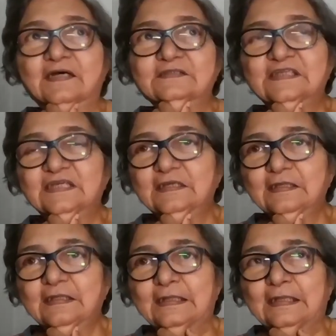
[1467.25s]
See,
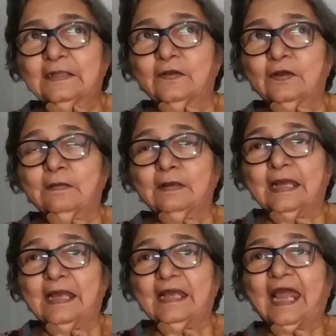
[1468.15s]

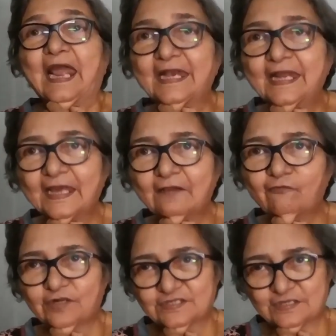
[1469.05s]
headache,
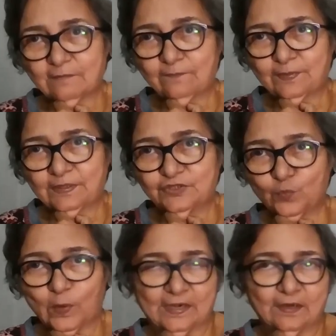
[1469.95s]
for example, is
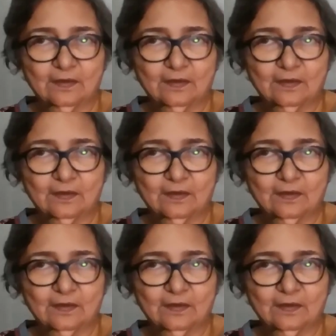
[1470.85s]
one.